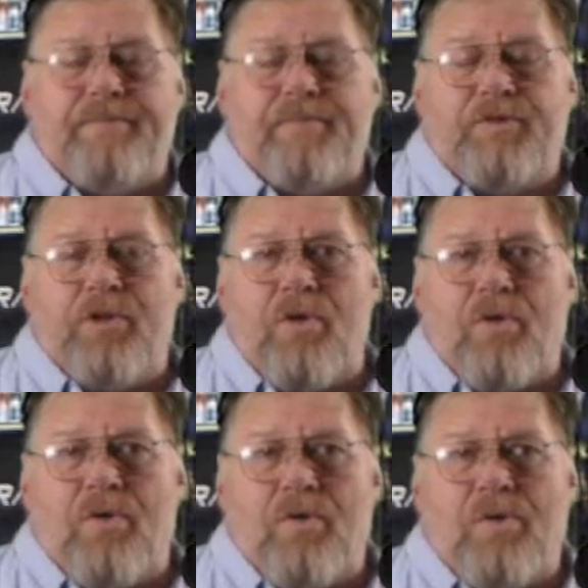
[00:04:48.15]
So
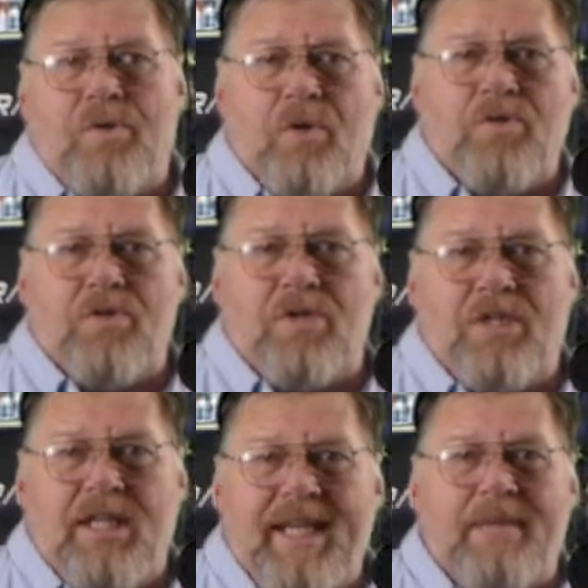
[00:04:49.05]
those are
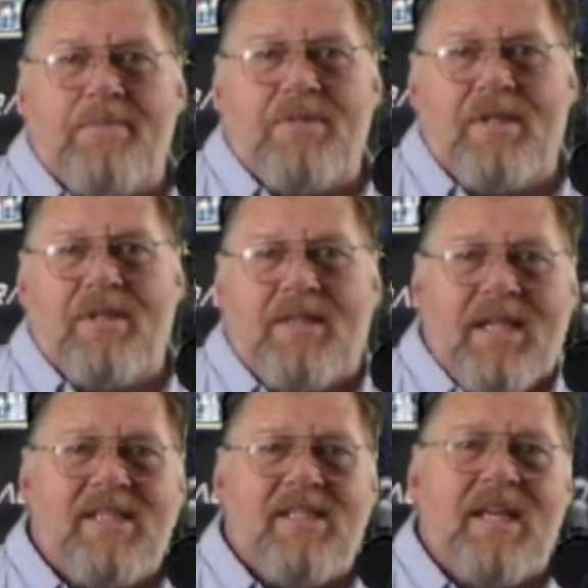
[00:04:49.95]
tips and
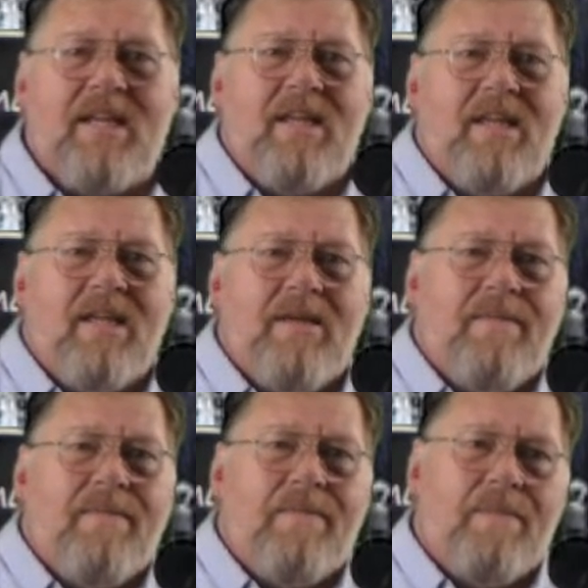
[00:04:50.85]
things that
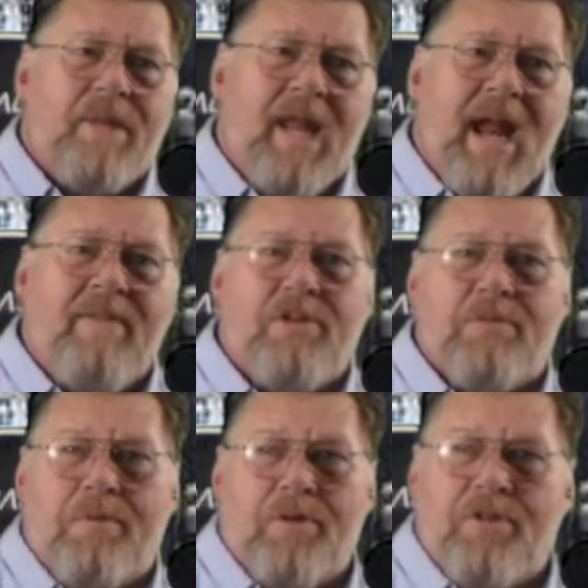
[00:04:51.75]
the average
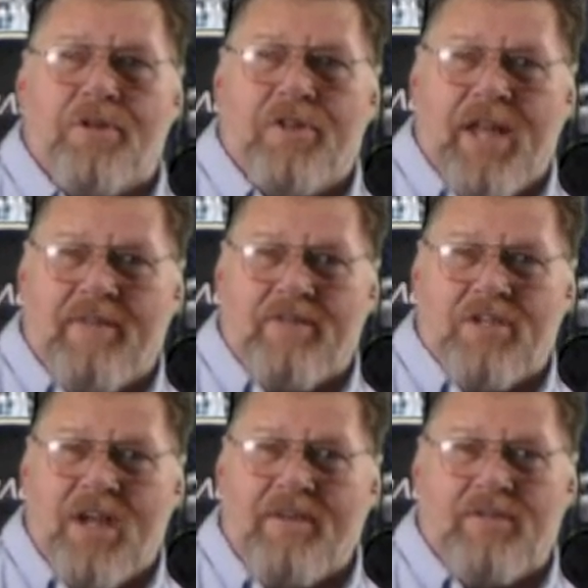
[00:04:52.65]
person or the average
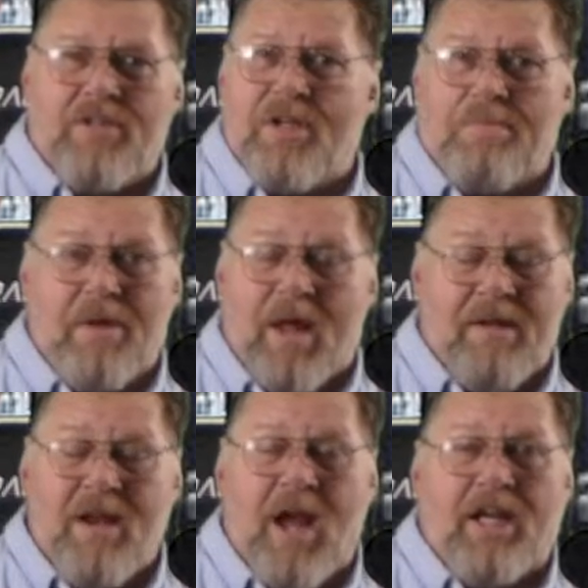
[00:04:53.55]
diver is
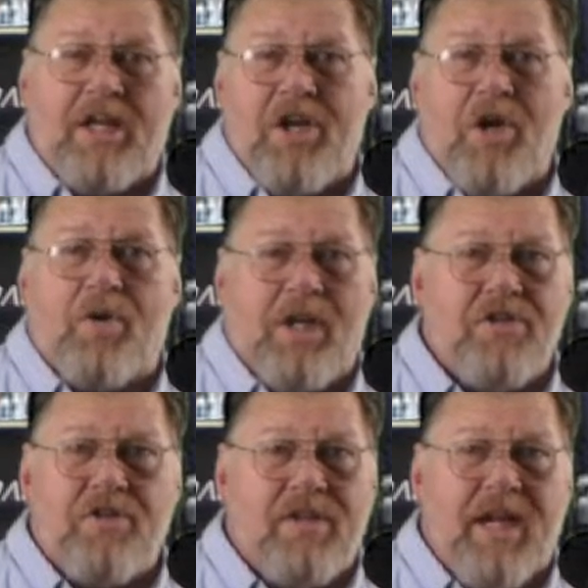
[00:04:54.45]
not going to know
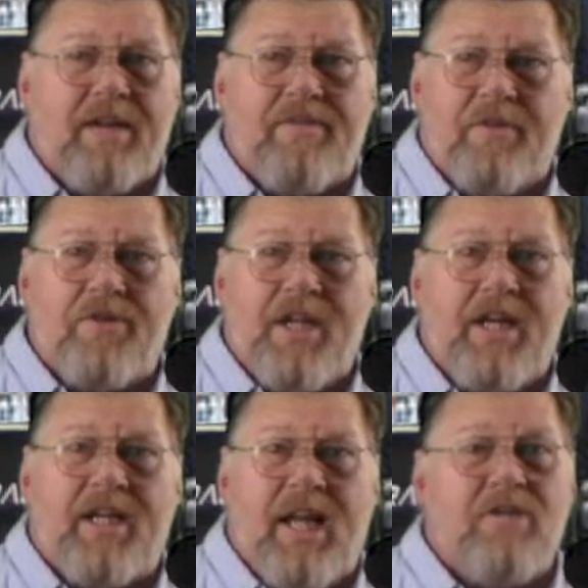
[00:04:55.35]
unless you take a first
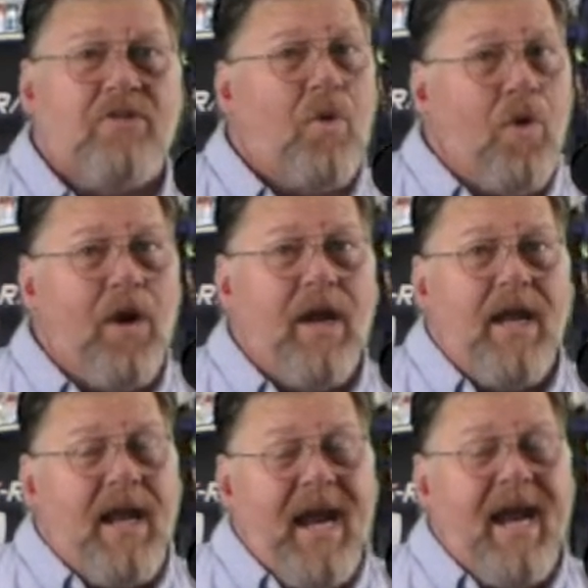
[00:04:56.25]
aid class
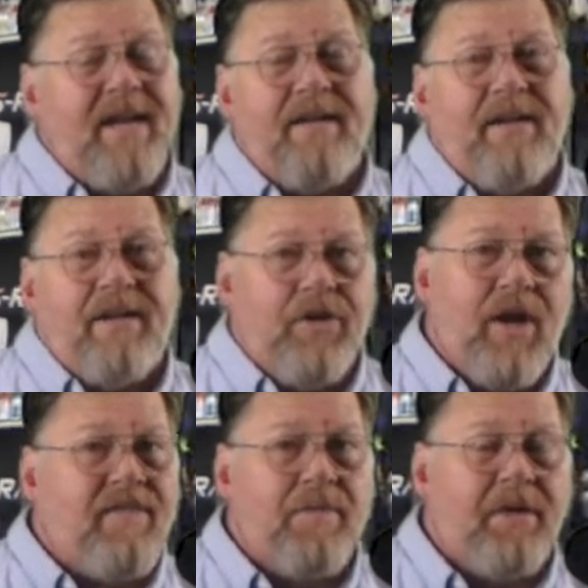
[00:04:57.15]
and you
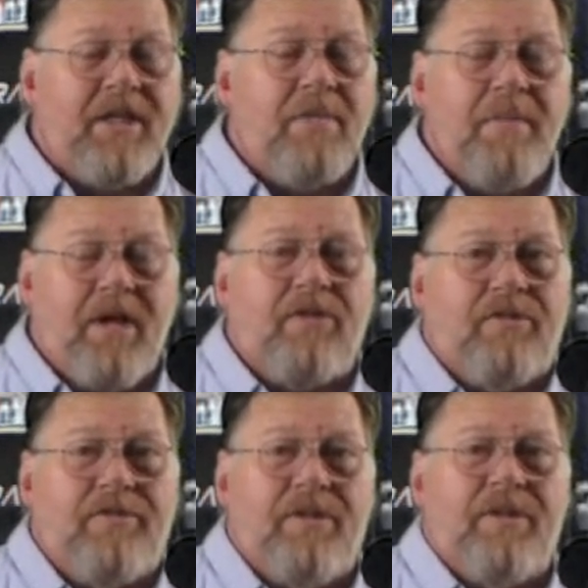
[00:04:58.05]
haven't been in the
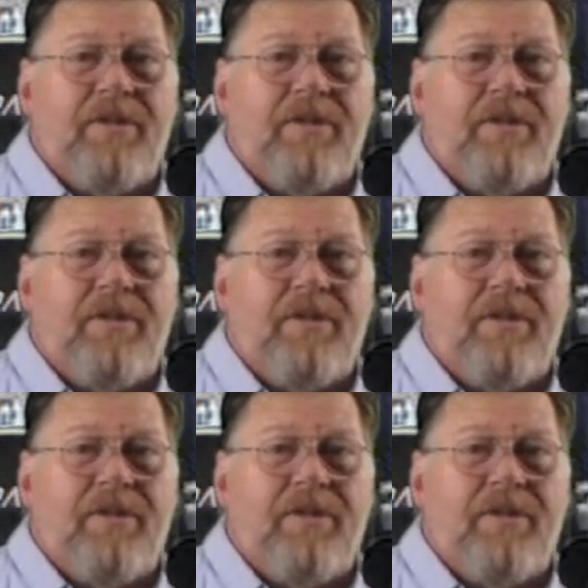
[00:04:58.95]
medical field.